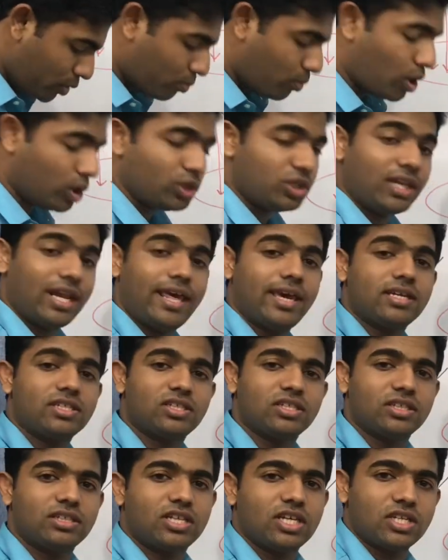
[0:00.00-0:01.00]
both
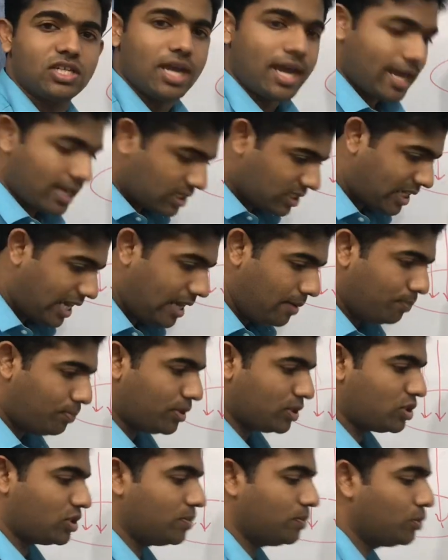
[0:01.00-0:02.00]
legs in the same
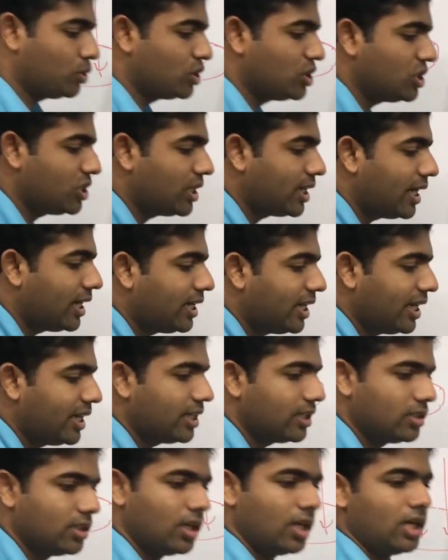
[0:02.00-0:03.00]
position and take
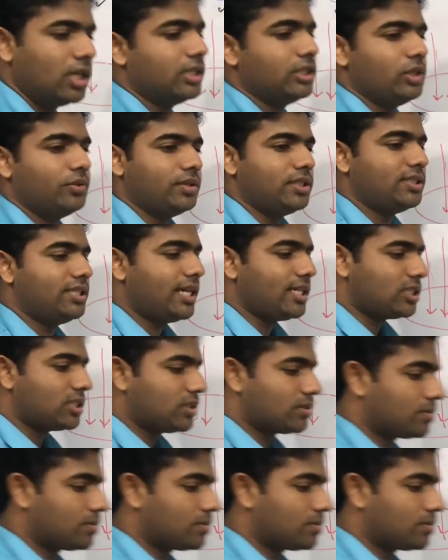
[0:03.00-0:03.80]
it. You will just